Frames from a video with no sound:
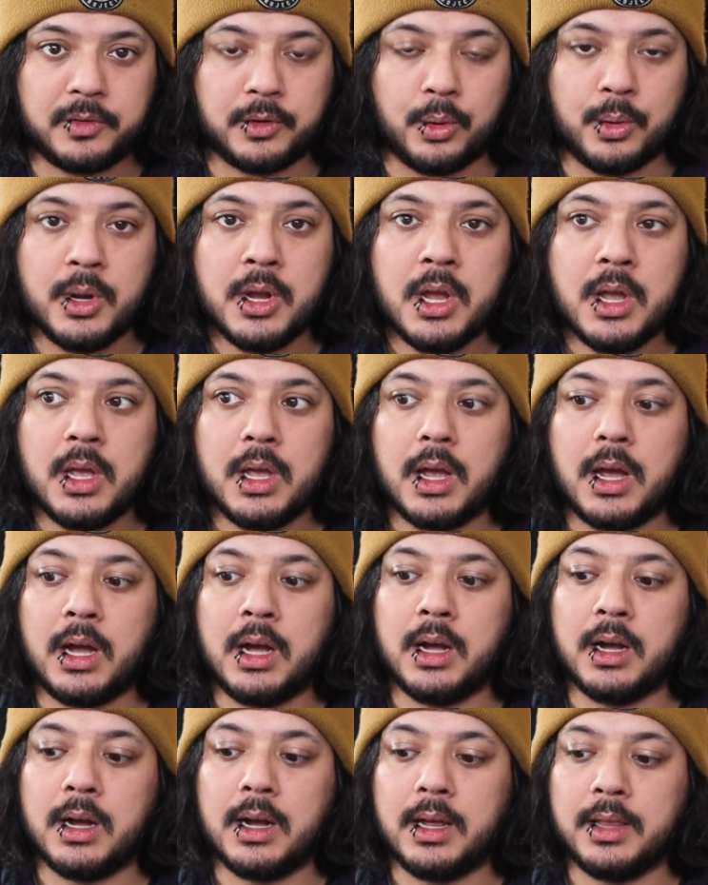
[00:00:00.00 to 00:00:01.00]
So
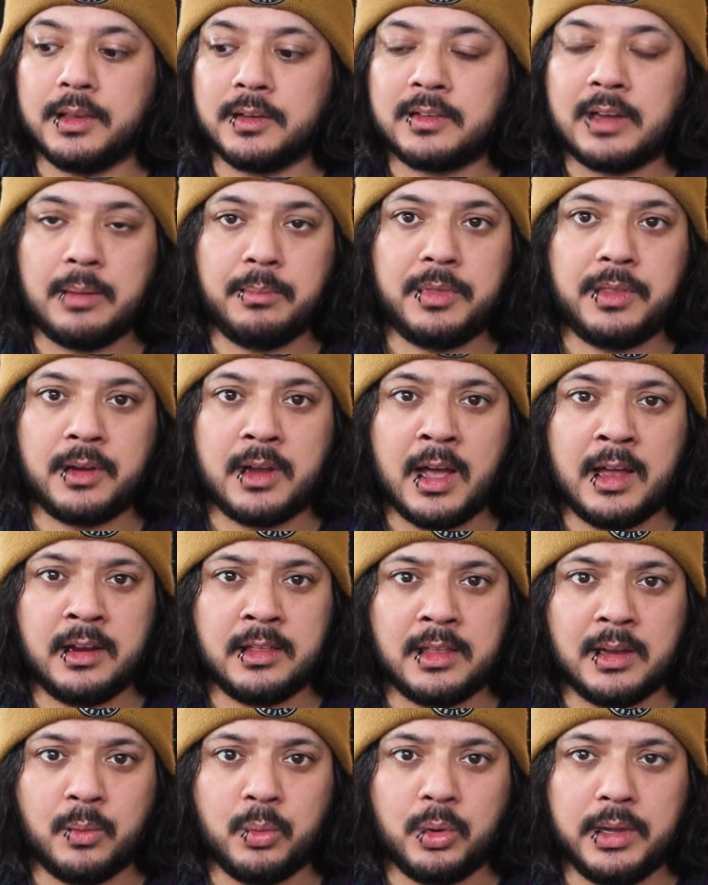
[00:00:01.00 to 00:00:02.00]
the same kind
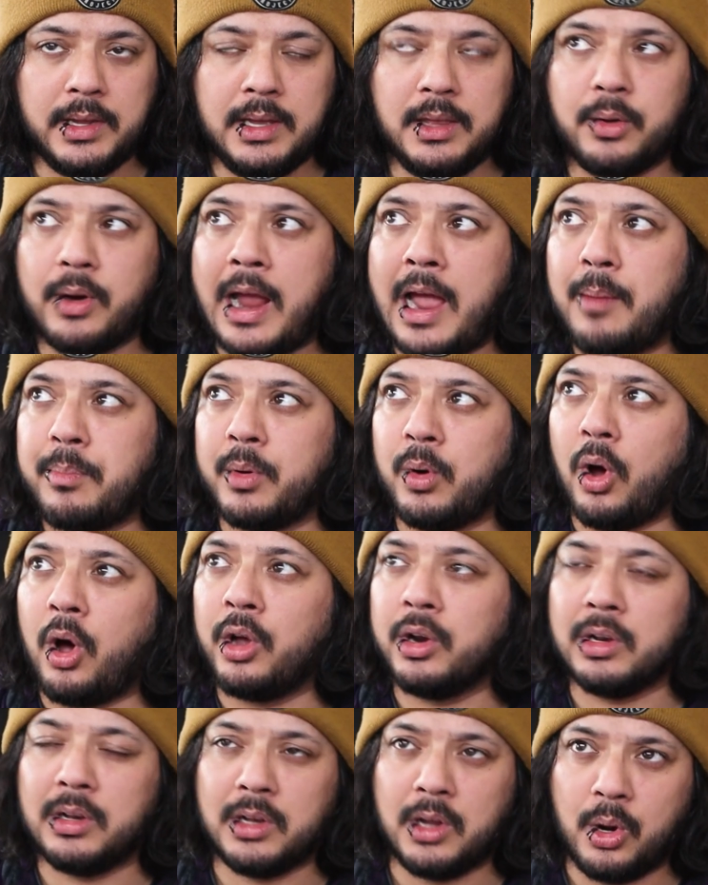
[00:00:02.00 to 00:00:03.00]
of thing will either happen
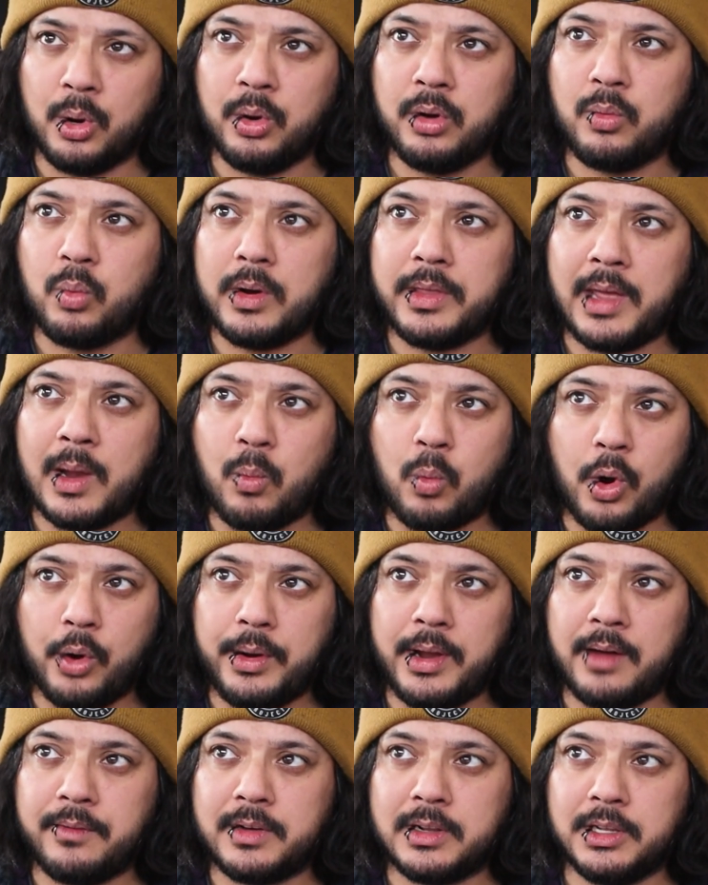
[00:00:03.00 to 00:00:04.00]
on load, where they
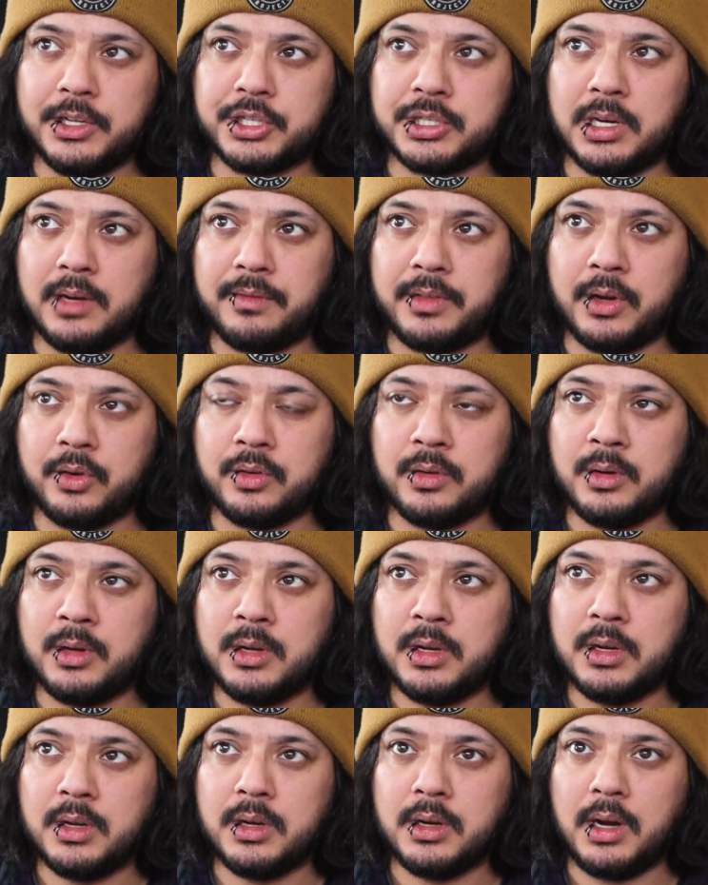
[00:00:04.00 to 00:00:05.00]
won't have collision if
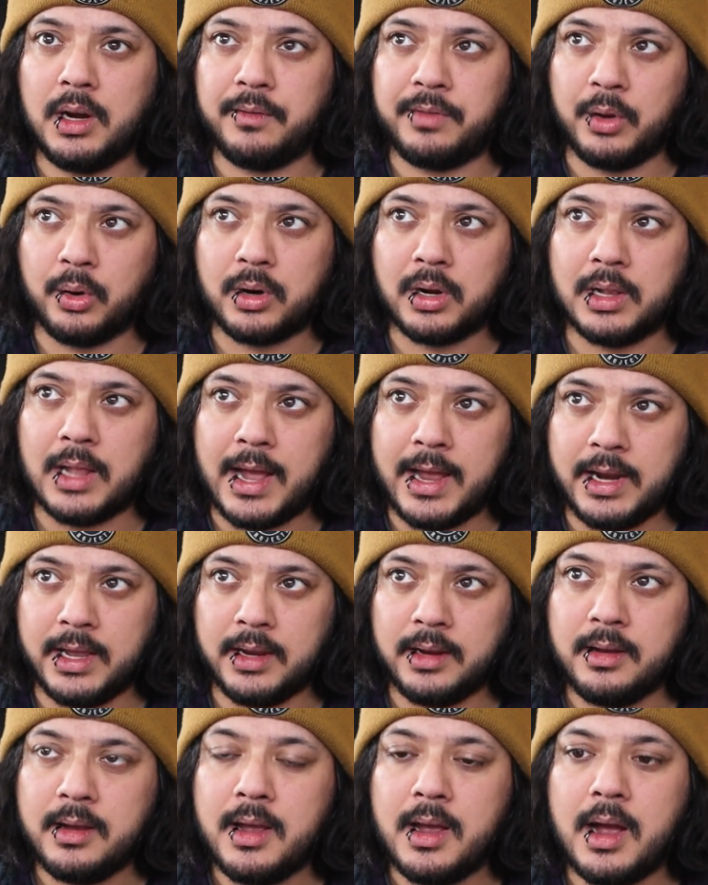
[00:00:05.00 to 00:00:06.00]
they're
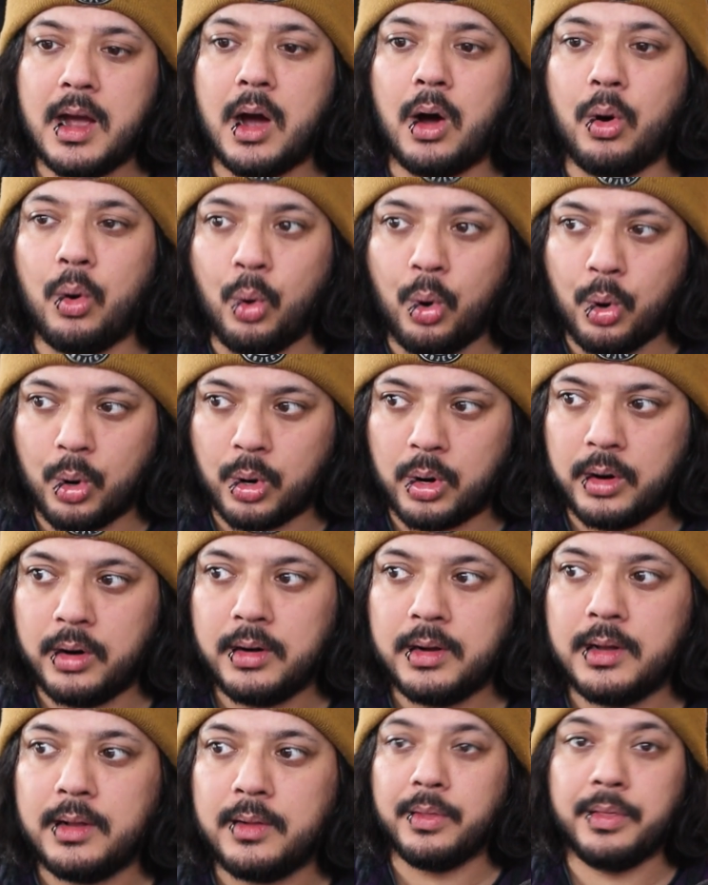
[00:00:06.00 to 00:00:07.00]
colliding,
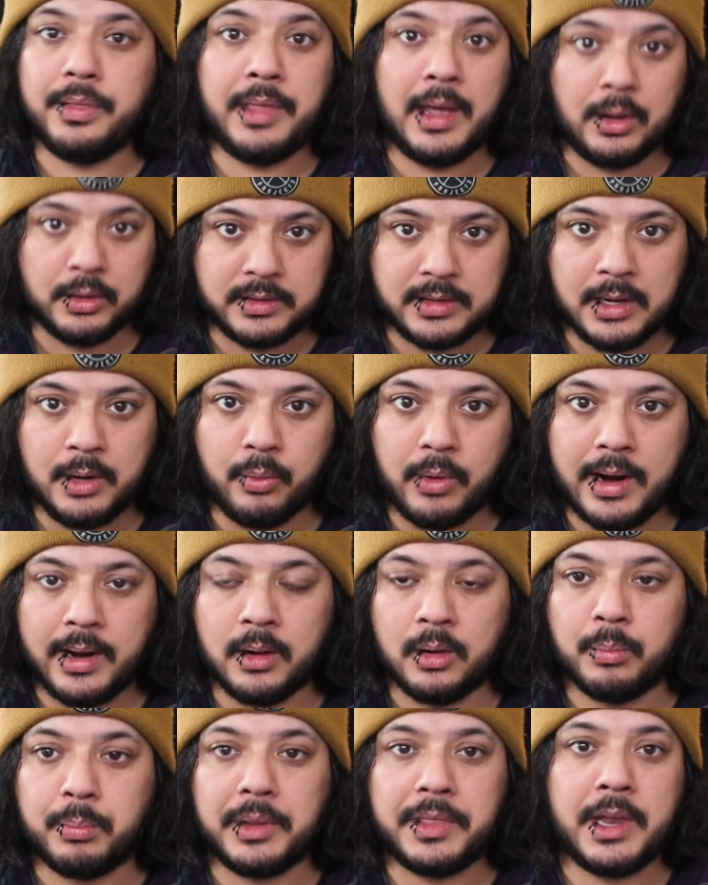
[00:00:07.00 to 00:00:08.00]
or they'll
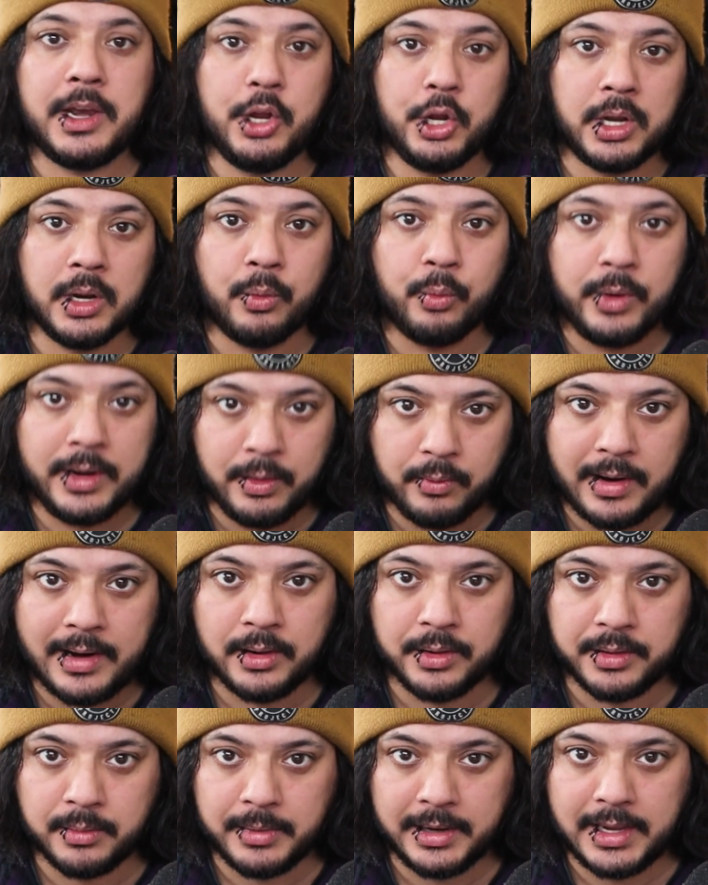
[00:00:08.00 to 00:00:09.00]
derail, but then you can
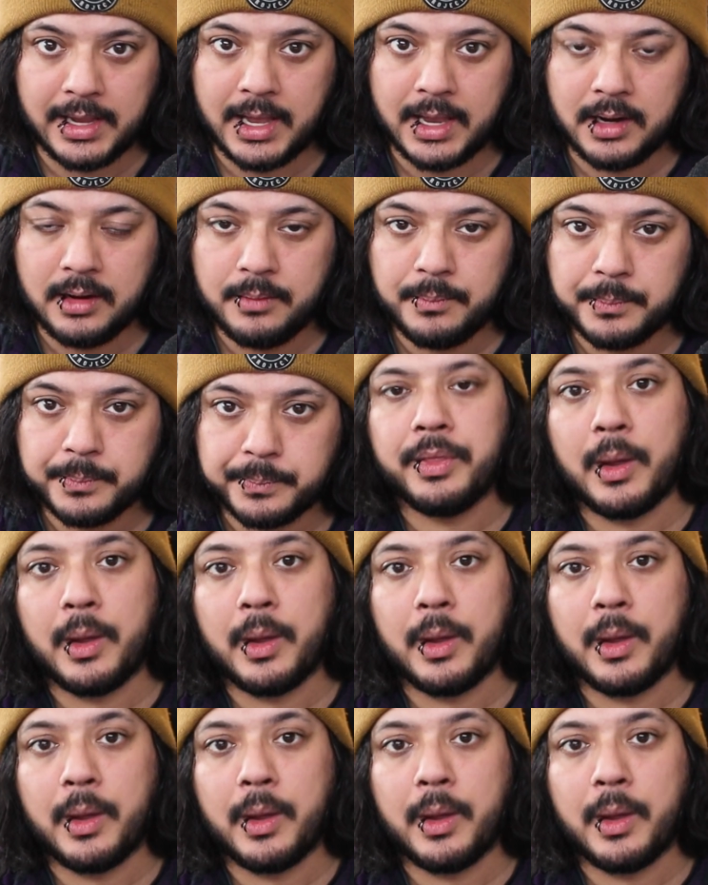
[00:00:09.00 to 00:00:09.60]
re-rail them again.